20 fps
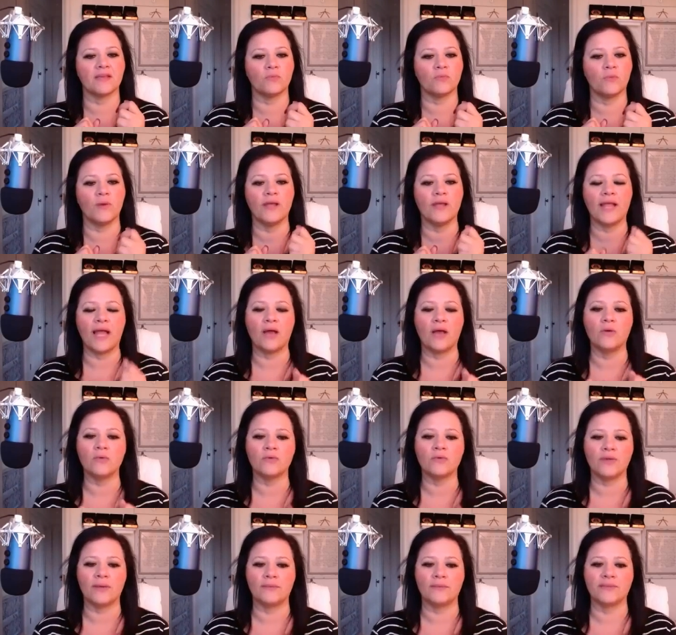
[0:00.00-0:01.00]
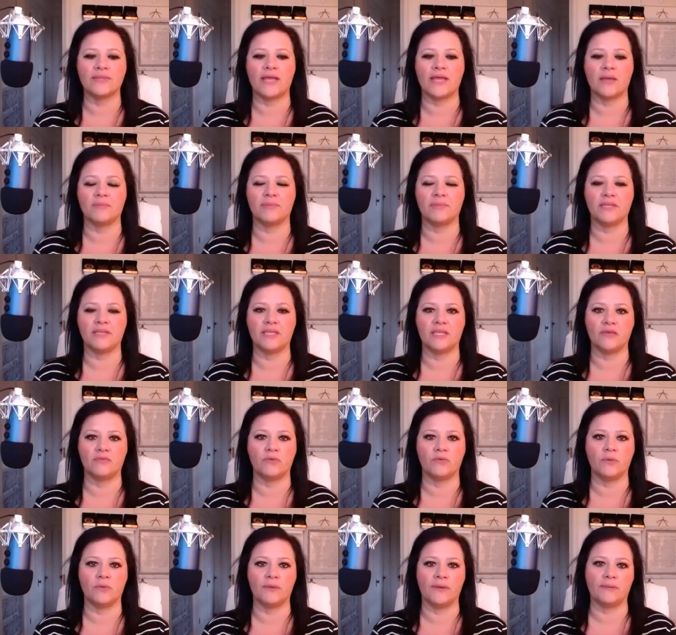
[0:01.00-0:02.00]
what how great would that be
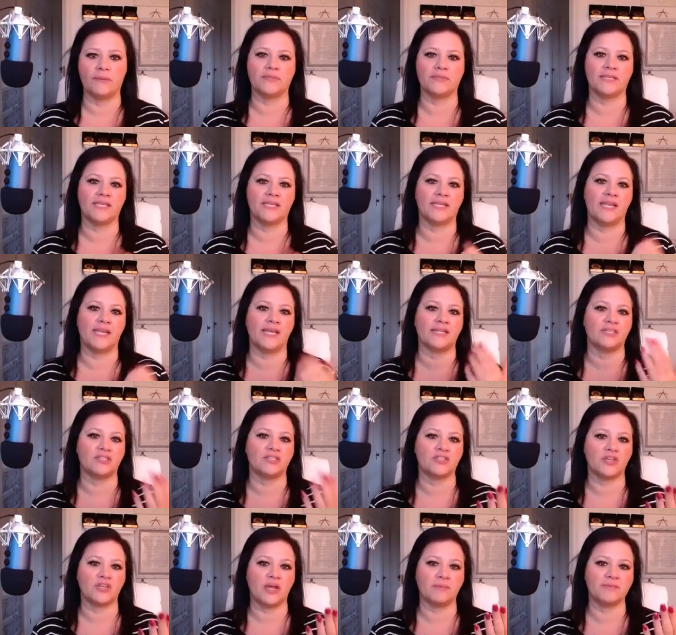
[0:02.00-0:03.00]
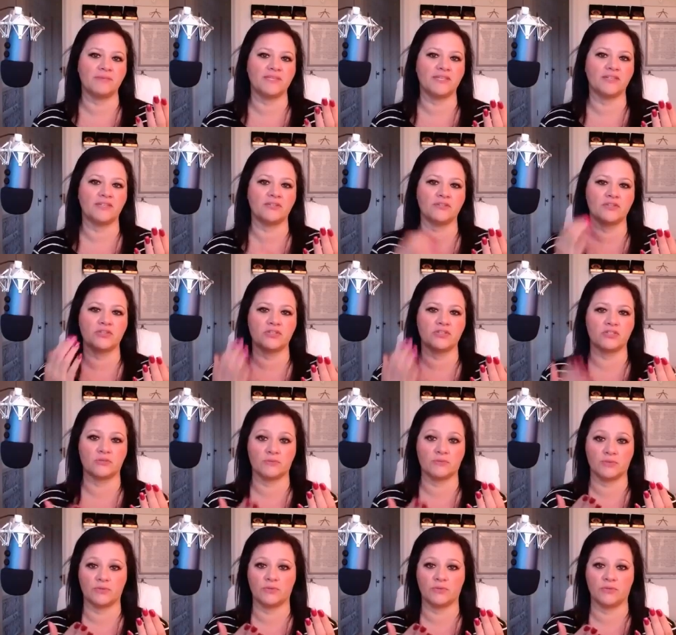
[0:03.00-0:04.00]
if we were able to connect job seekers
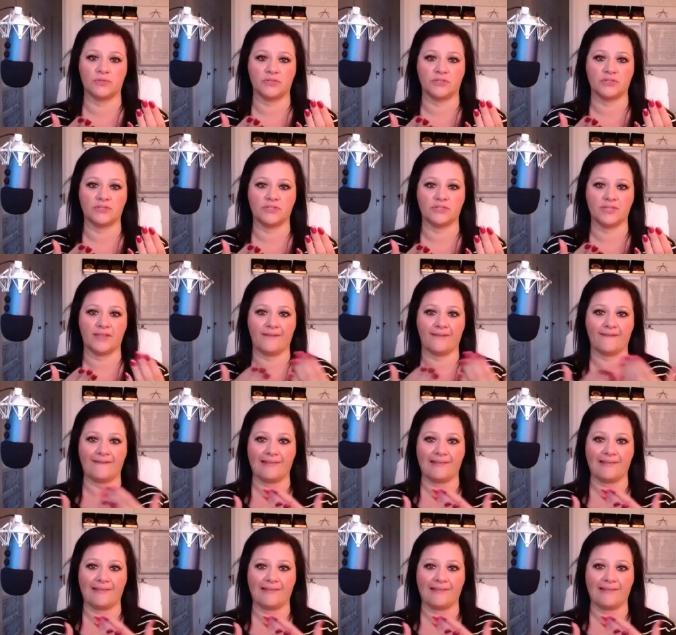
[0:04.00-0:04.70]
to recruiters